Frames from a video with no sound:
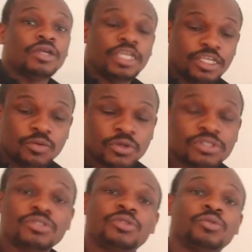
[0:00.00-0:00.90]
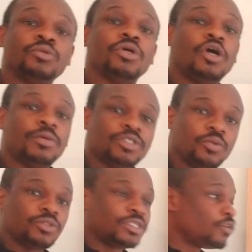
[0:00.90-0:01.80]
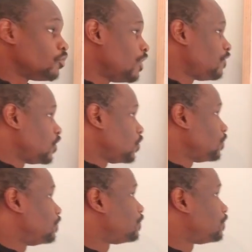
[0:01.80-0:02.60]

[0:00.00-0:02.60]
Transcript: equals to our total revenue.